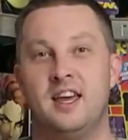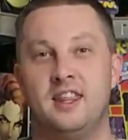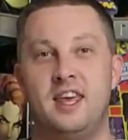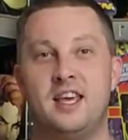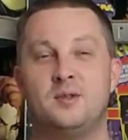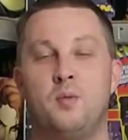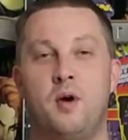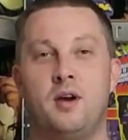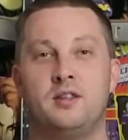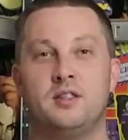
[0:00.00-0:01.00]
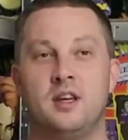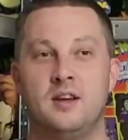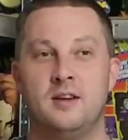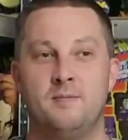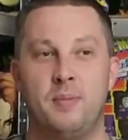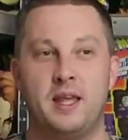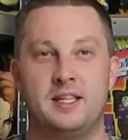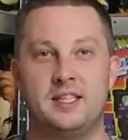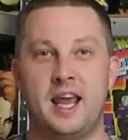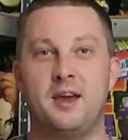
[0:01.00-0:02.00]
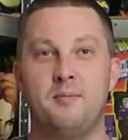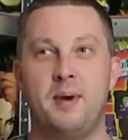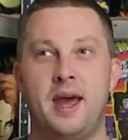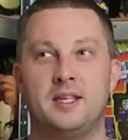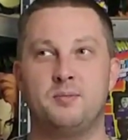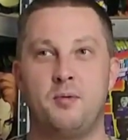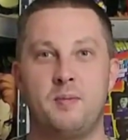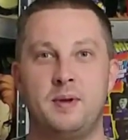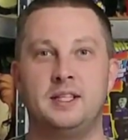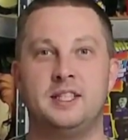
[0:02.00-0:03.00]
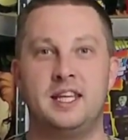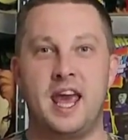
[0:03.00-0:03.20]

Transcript: this was second best probably to the